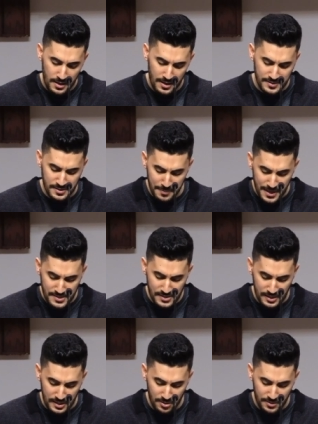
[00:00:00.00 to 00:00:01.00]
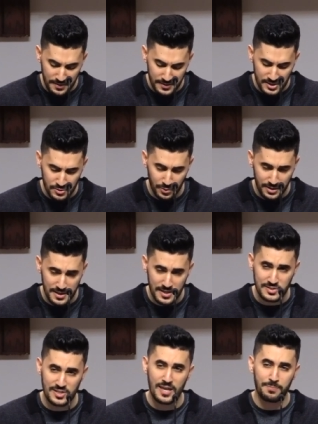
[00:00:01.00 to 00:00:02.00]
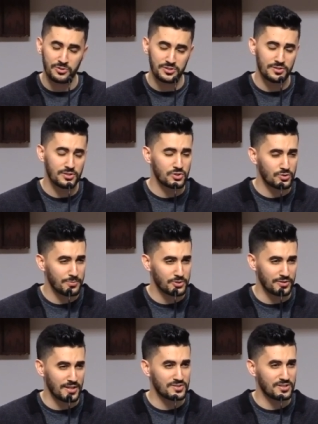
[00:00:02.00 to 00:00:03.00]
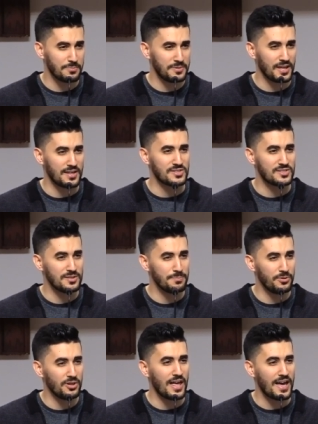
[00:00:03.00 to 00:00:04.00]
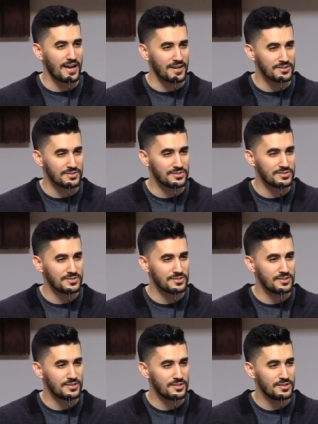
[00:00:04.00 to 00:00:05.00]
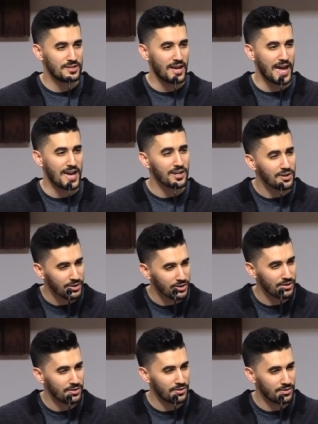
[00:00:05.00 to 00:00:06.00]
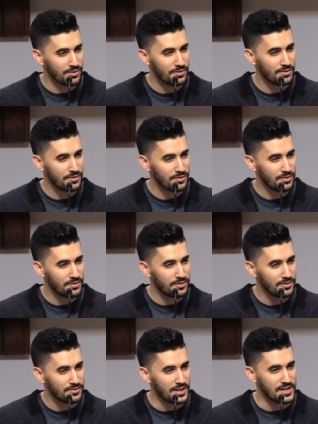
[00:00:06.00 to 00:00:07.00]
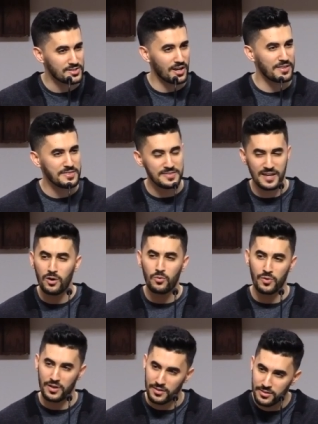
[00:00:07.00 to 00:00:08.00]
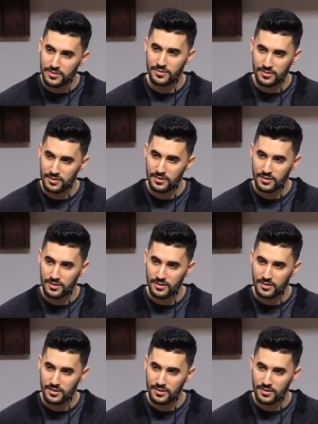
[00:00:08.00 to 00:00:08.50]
And it's amazing here that this is one of the examples in the scripture that something as simple as anger that is undealt with,